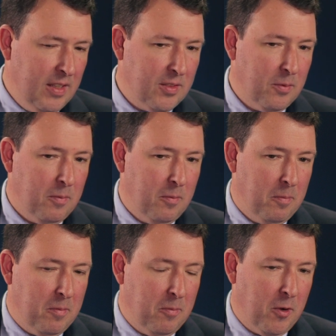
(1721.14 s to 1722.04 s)
So
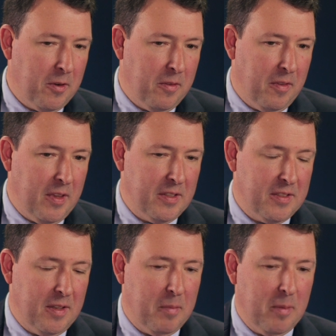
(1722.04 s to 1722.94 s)
one of the
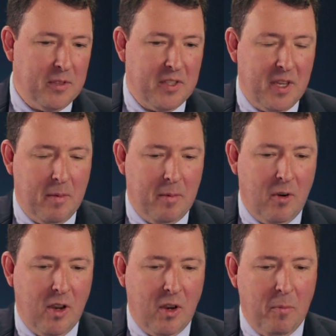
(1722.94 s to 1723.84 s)
things that people say about
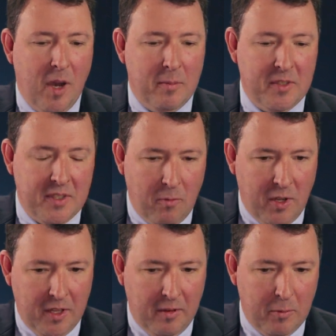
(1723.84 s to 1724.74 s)
Barack Obama is that
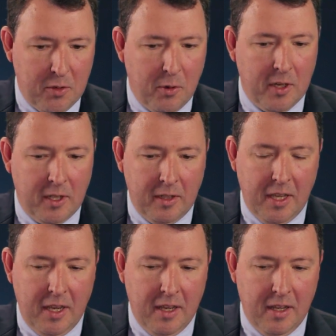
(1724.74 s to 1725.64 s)
while he
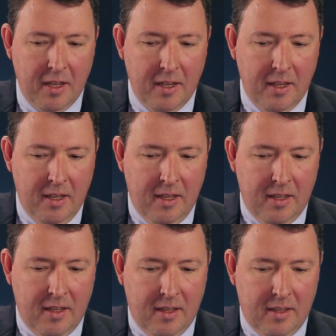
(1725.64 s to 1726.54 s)
rhetorically uh,
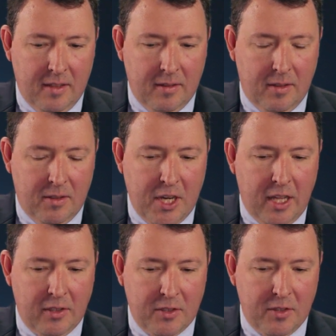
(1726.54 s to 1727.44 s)
uh,
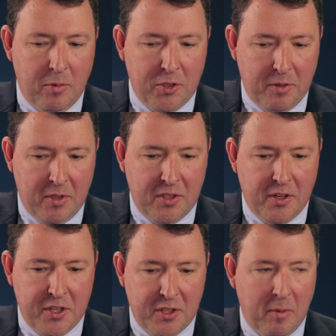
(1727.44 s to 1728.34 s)
challenged the Bush
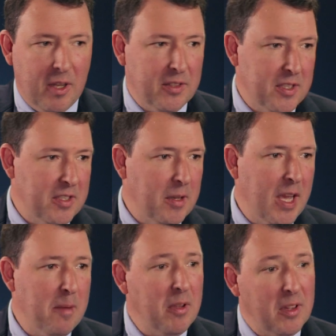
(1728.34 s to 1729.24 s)
administration's policies, he
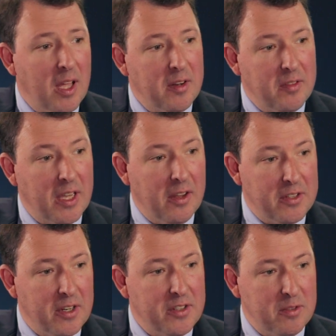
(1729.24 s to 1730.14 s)
kept a lot of the
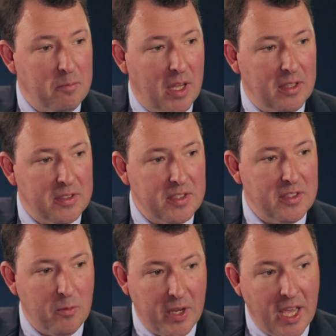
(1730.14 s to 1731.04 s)
counterterrorism
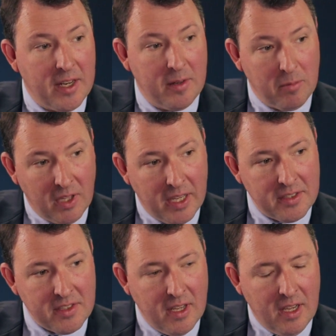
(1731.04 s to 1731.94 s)
policies that we had in
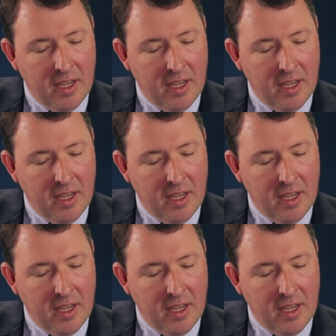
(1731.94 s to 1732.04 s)
place.